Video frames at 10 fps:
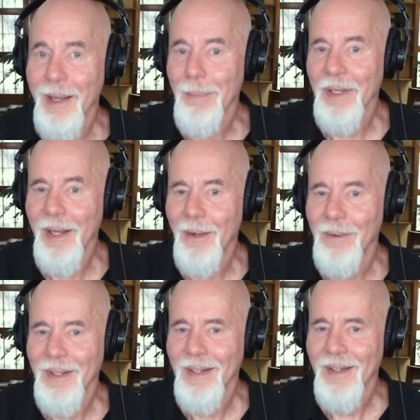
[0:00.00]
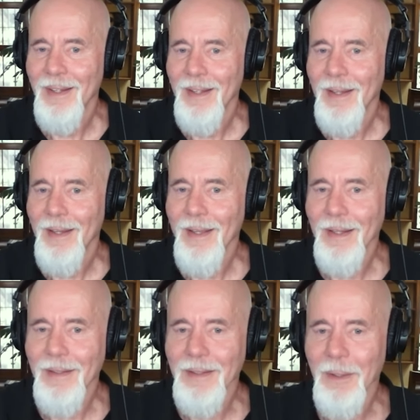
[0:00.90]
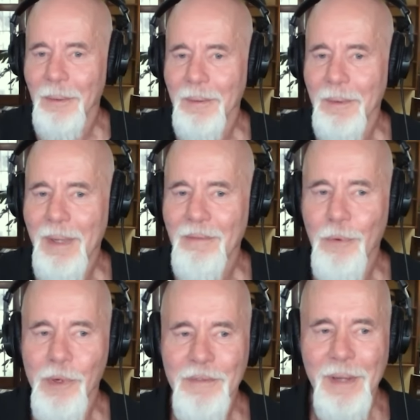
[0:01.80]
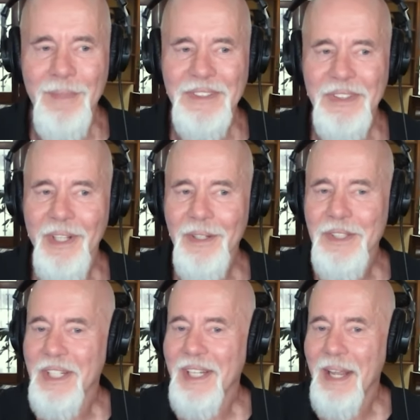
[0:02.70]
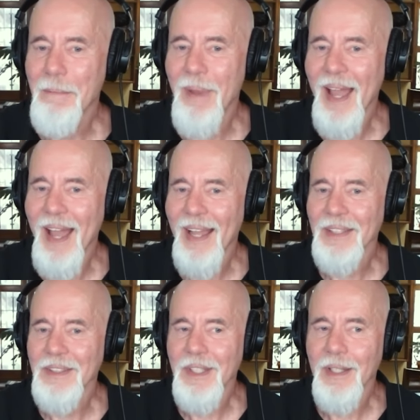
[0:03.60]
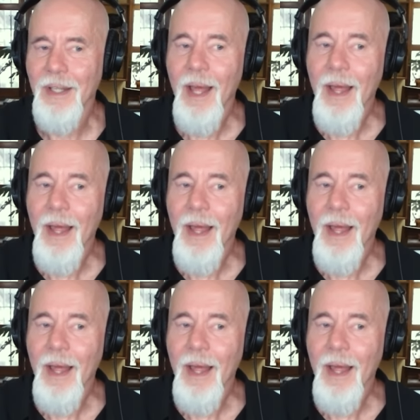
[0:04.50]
to happen now? And, you know, about 45 minutes later, she came back and said,